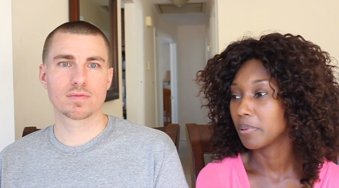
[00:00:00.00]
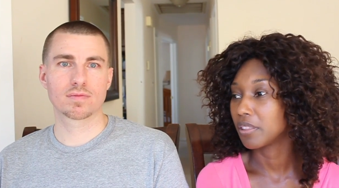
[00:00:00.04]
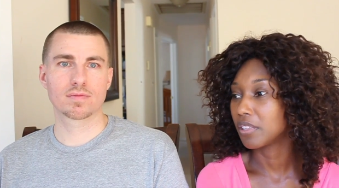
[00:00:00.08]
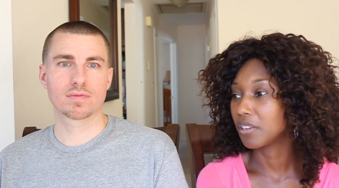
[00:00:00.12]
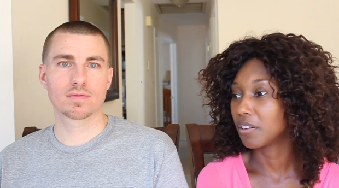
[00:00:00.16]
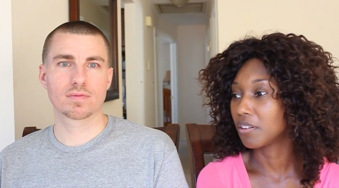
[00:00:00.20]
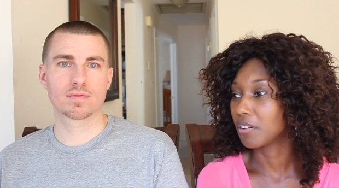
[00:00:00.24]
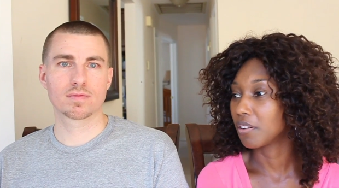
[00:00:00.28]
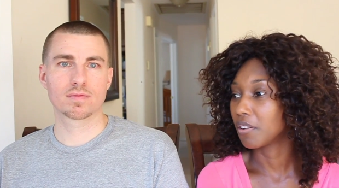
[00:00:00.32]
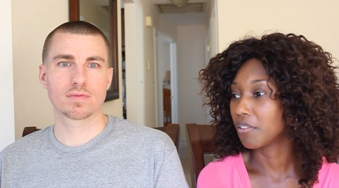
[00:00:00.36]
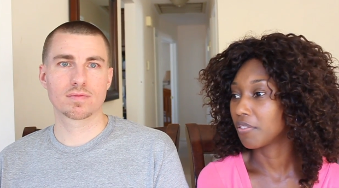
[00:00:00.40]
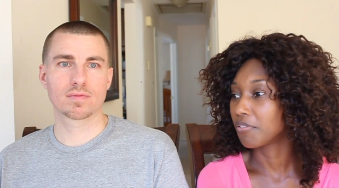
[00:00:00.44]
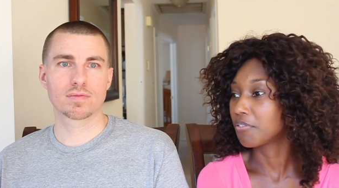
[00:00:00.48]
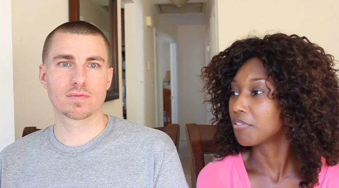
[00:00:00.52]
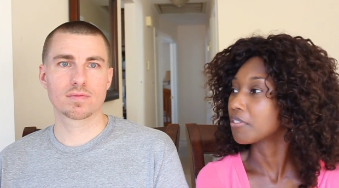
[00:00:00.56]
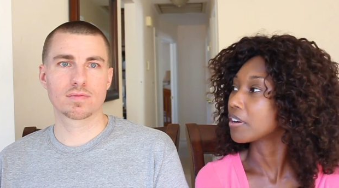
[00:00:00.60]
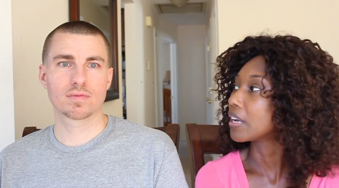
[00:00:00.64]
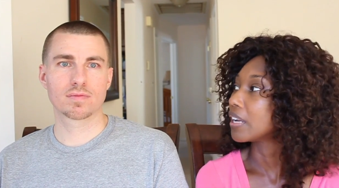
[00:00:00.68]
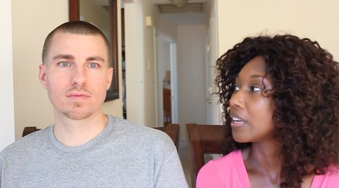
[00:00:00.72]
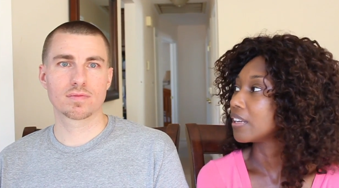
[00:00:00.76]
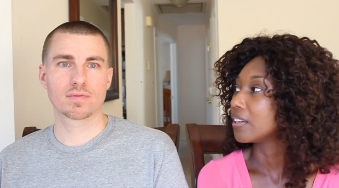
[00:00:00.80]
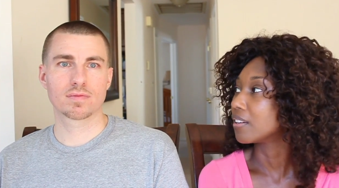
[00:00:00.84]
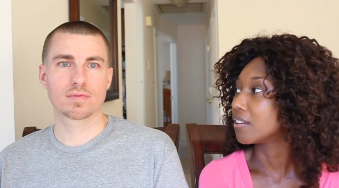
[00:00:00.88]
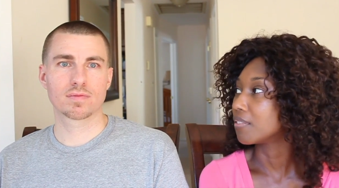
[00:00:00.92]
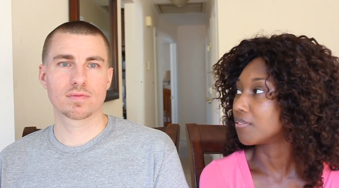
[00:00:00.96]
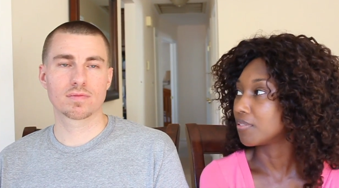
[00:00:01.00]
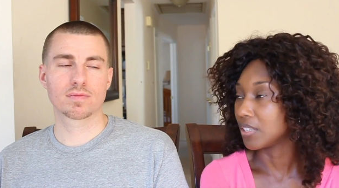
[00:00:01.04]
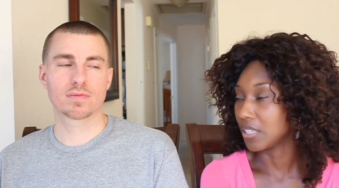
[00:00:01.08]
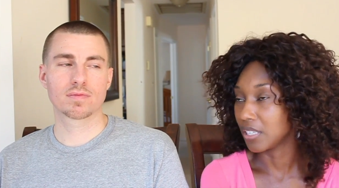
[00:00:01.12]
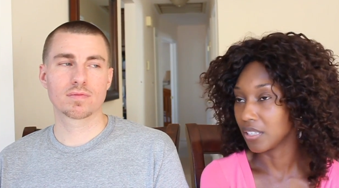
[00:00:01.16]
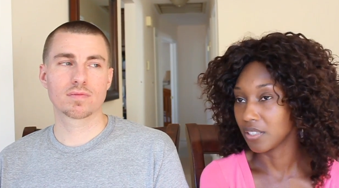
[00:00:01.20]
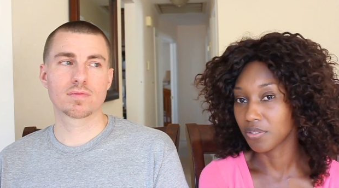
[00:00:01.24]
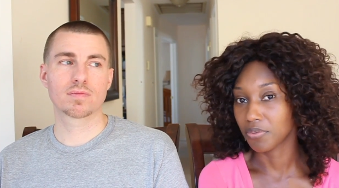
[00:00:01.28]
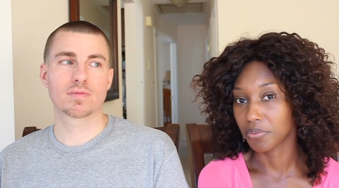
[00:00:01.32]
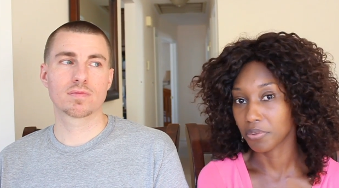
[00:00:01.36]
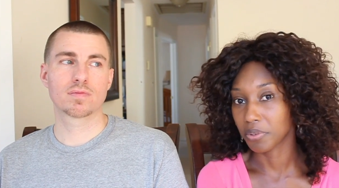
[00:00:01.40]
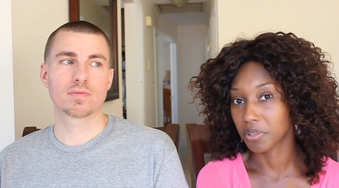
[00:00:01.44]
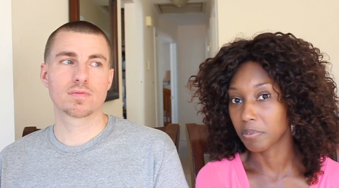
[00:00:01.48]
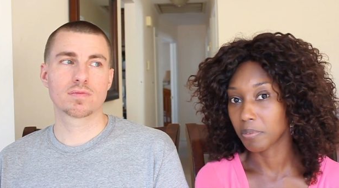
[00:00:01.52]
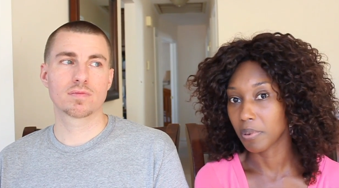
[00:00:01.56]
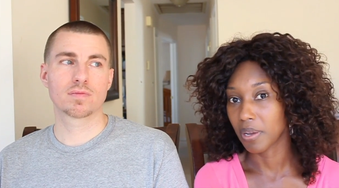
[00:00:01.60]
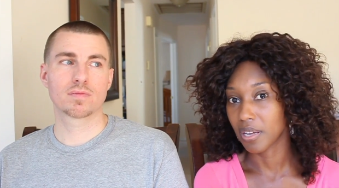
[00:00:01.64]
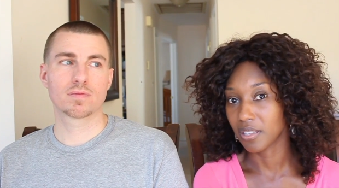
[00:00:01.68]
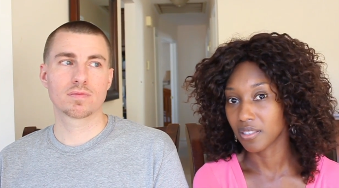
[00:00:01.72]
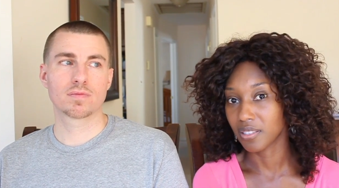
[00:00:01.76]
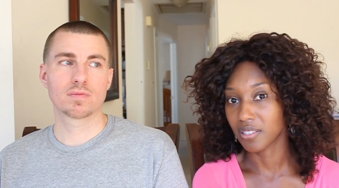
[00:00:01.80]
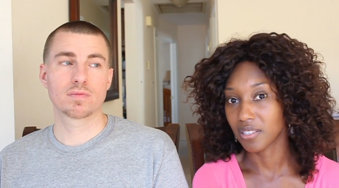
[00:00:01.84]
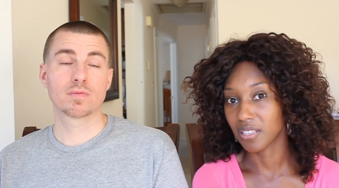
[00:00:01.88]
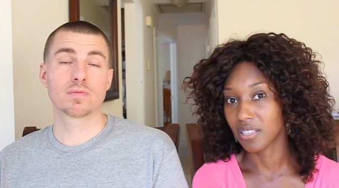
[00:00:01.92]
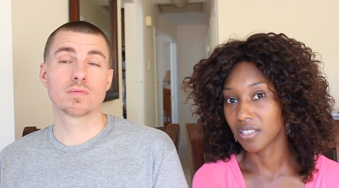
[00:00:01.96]
Speaker 1: but they're afraid of these
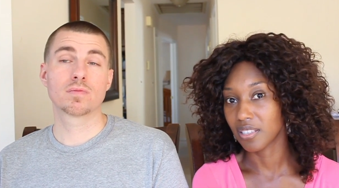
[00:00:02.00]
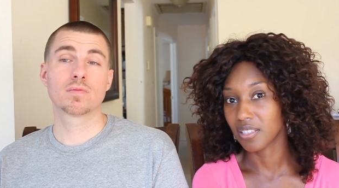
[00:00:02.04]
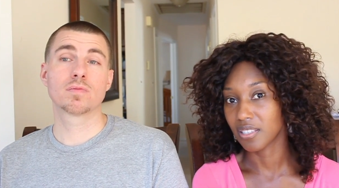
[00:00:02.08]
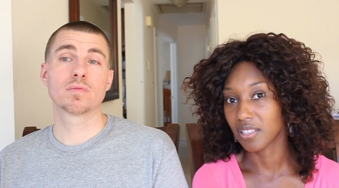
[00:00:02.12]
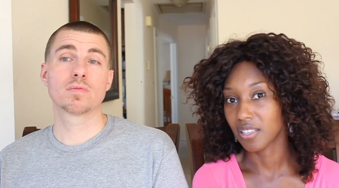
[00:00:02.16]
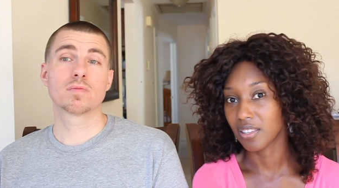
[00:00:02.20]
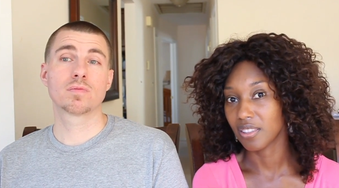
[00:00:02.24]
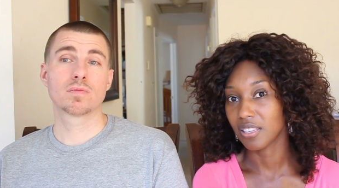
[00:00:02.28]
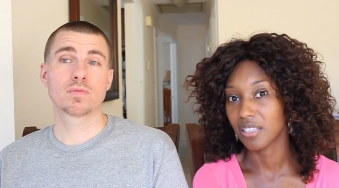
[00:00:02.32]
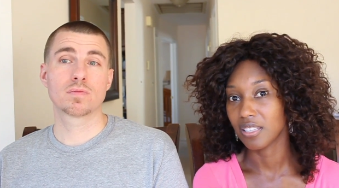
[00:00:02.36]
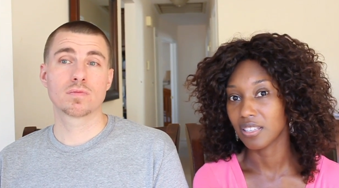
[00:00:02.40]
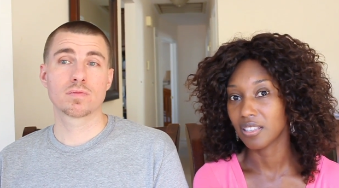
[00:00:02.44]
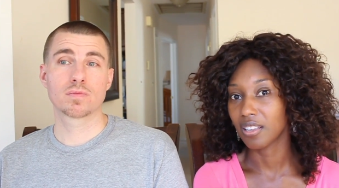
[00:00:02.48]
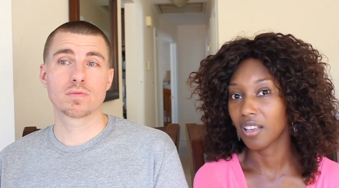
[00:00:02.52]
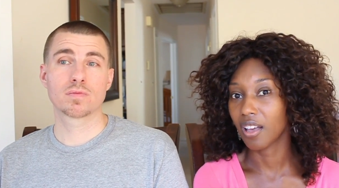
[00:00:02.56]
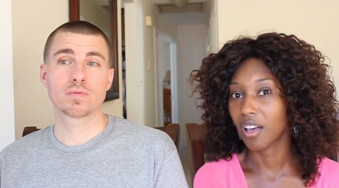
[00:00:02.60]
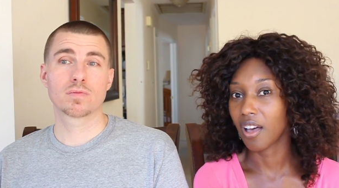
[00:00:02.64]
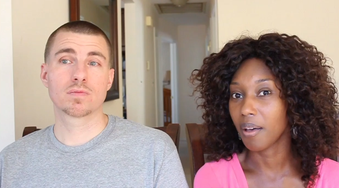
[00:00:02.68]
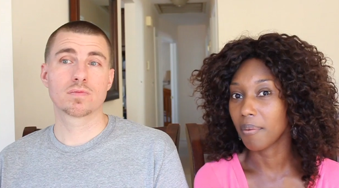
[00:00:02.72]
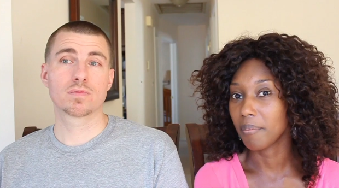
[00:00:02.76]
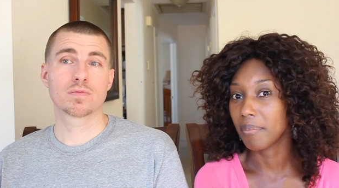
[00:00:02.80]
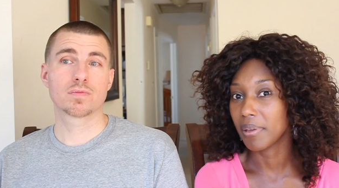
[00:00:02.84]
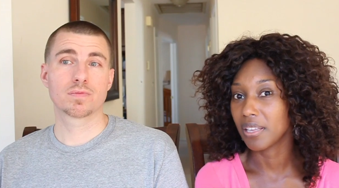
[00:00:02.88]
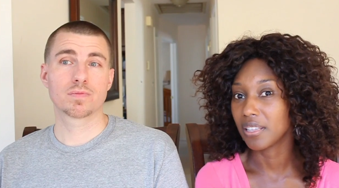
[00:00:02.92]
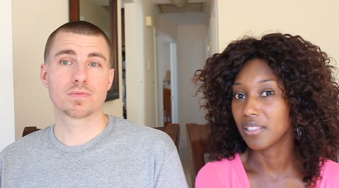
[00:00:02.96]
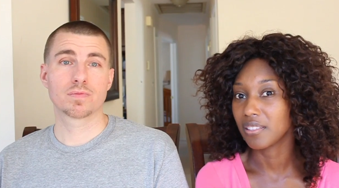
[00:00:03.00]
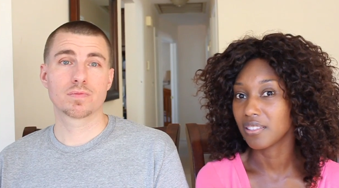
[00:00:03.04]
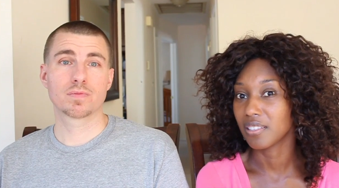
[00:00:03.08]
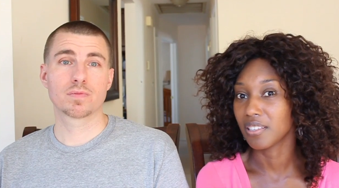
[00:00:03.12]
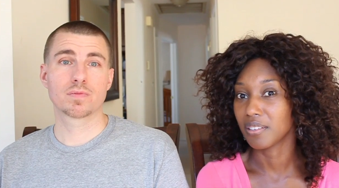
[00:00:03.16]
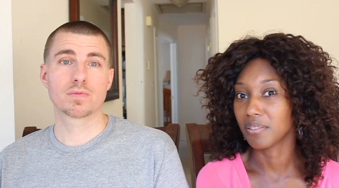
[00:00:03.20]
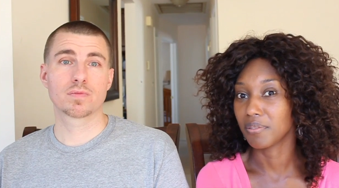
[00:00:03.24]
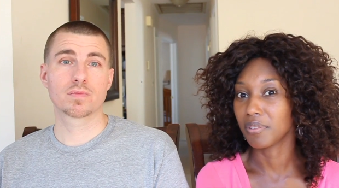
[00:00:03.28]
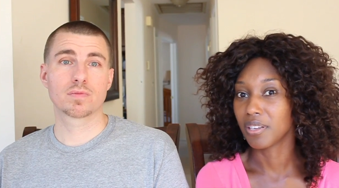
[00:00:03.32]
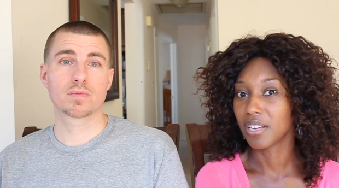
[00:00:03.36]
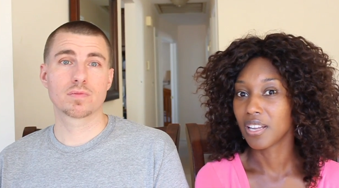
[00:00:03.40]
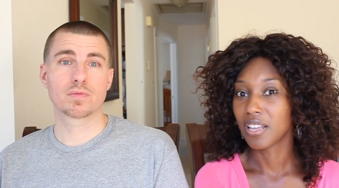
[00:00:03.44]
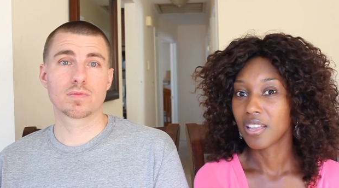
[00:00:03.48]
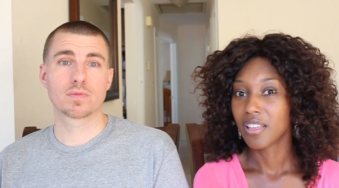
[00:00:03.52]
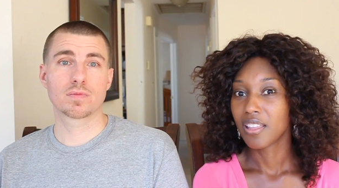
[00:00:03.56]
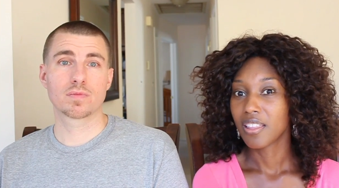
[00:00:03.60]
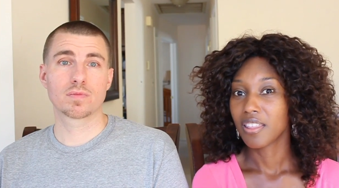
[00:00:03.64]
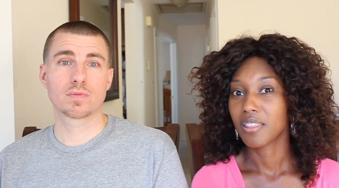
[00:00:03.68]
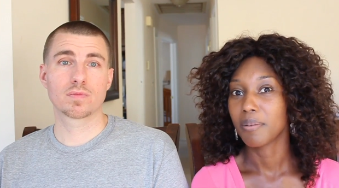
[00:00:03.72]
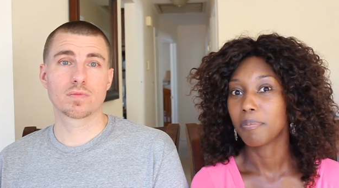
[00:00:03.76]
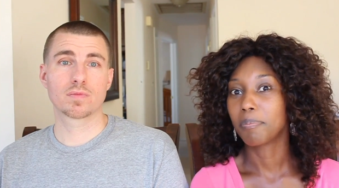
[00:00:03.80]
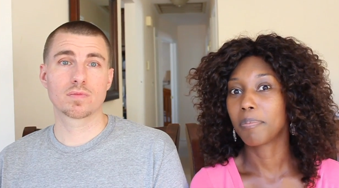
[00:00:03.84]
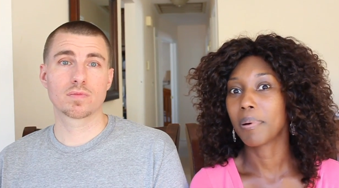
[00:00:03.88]
responses and these comments and the